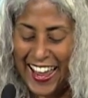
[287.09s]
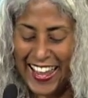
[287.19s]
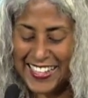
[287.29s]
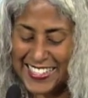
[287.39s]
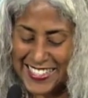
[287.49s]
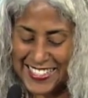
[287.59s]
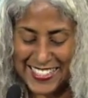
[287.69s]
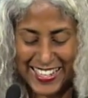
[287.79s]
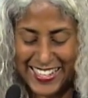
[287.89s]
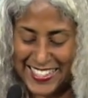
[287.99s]
and this
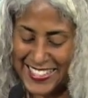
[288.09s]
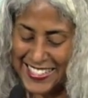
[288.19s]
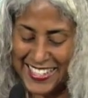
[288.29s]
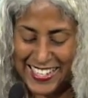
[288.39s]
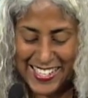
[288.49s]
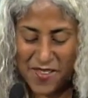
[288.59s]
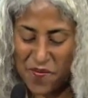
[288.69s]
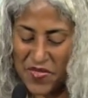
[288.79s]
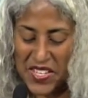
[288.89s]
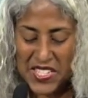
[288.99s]
is
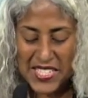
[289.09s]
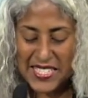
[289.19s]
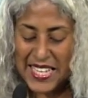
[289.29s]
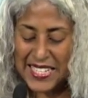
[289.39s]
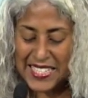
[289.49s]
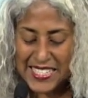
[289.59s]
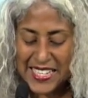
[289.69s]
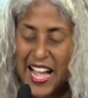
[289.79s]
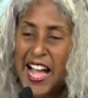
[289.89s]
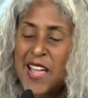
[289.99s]
it. She said, "It's
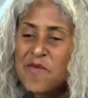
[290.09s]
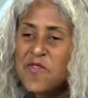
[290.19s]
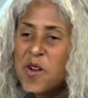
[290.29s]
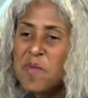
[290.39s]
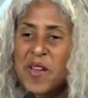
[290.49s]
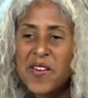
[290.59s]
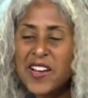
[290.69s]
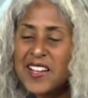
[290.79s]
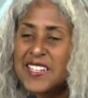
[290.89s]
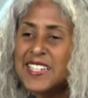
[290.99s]
time for
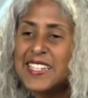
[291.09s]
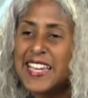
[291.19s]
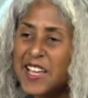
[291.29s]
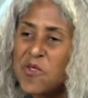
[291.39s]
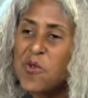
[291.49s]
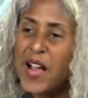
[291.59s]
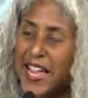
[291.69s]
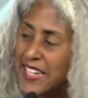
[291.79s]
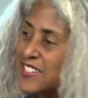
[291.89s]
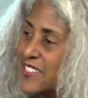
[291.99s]
America to get
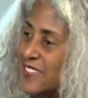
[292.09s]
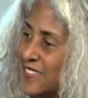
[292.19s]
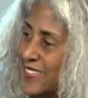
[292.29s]
right."